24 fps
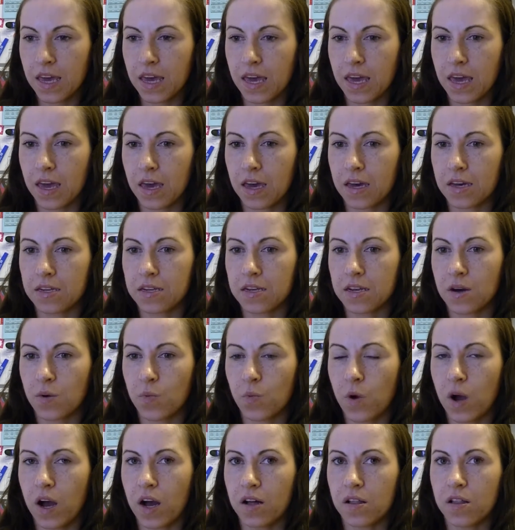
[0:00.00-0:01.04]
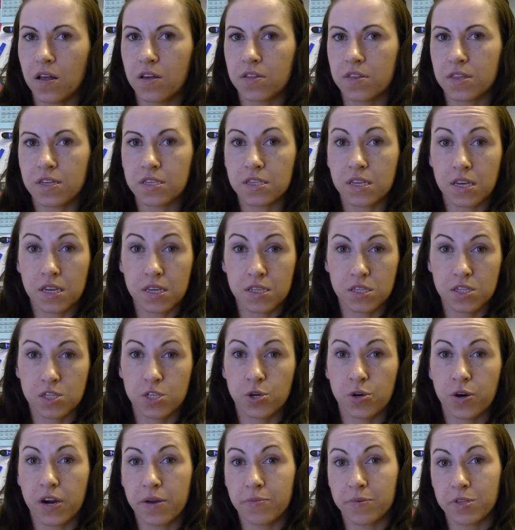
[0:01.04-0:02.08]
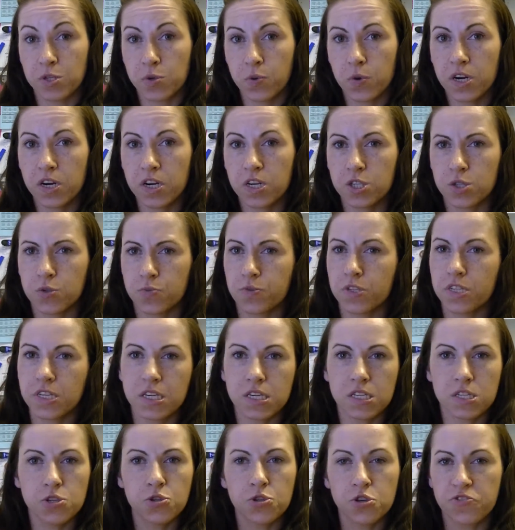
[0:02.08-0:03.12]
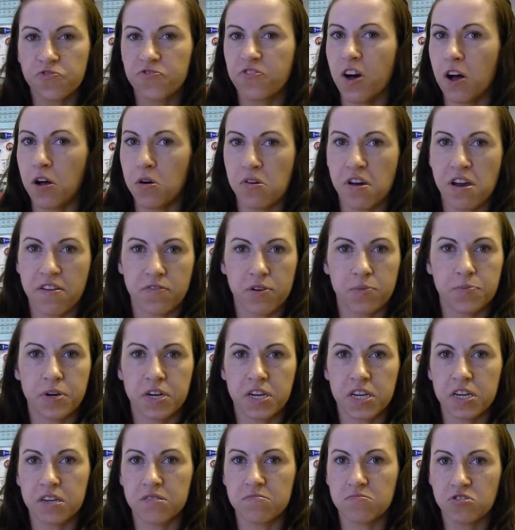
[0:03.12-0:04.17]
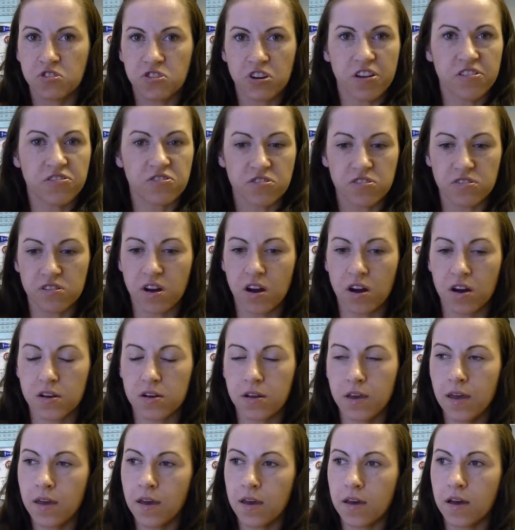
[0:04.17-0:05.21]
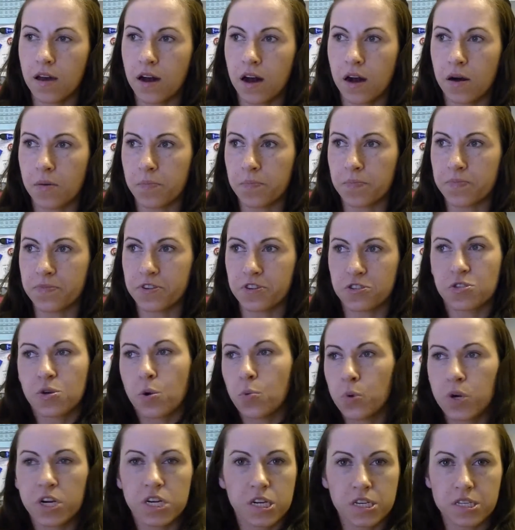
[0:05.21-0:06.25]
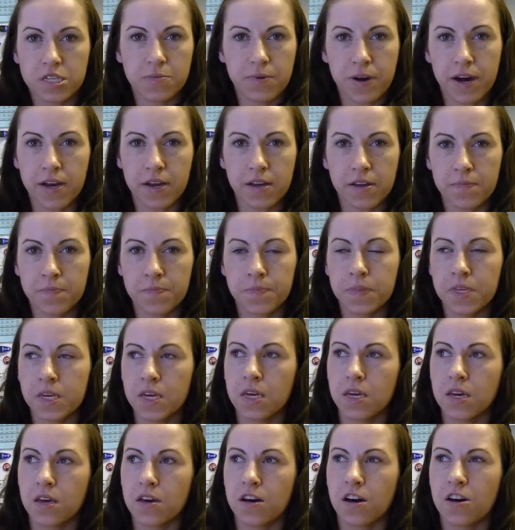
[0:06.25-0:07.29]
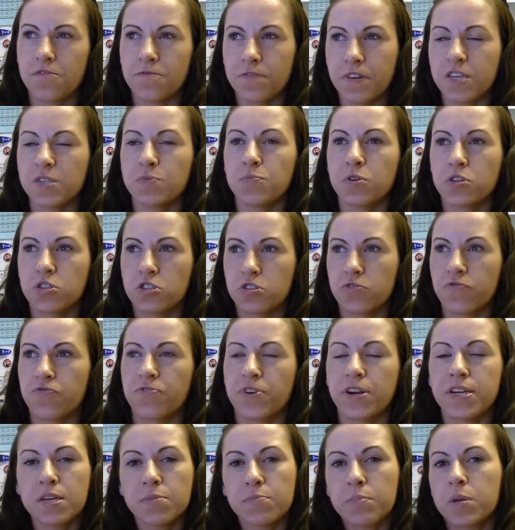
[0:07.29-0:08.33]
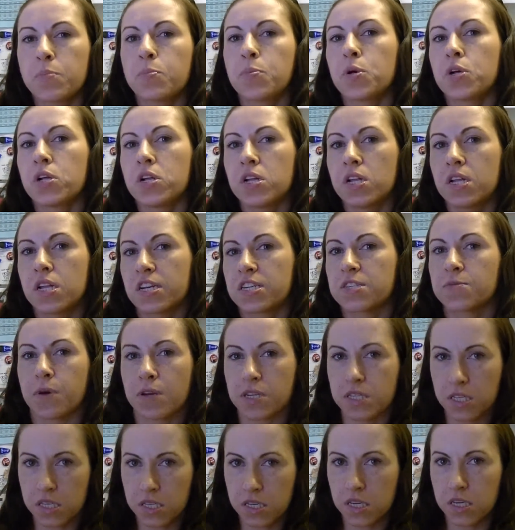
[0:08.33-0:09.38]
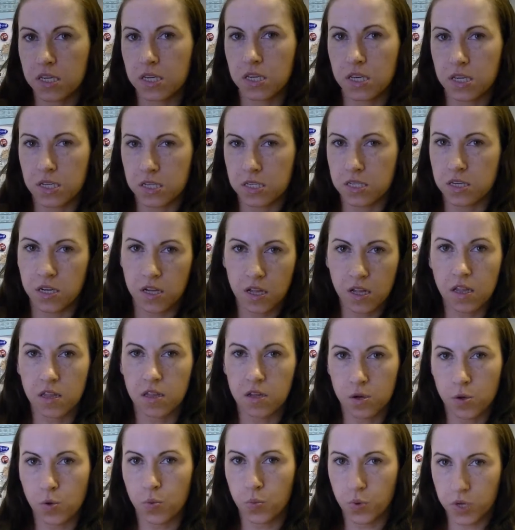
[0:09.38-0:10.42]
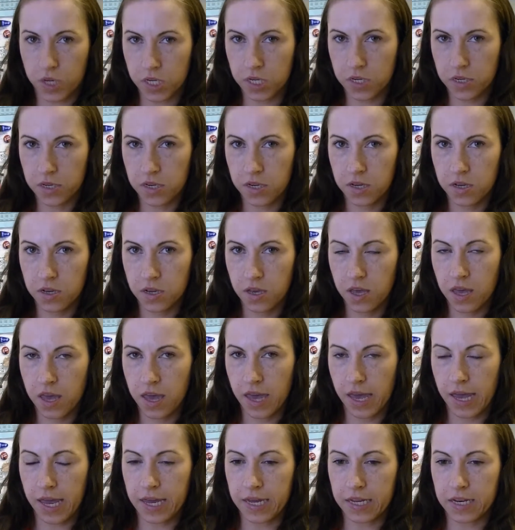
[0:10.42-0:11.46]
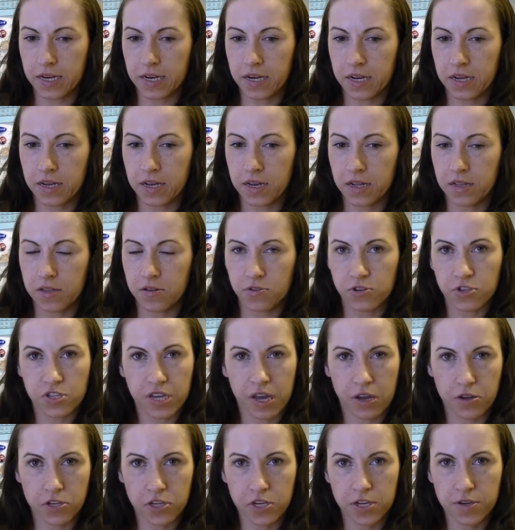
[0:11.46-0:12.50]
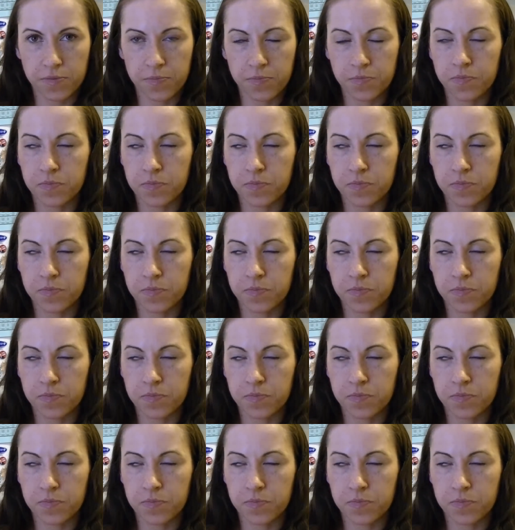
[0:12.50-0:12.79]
And while on things like Instagram and Twitter, it's really easy to just follow everybody, stranger or not. There's no weirdness about it. On Facebook, friending people unexpectedly is still a little weird and a little sketchy.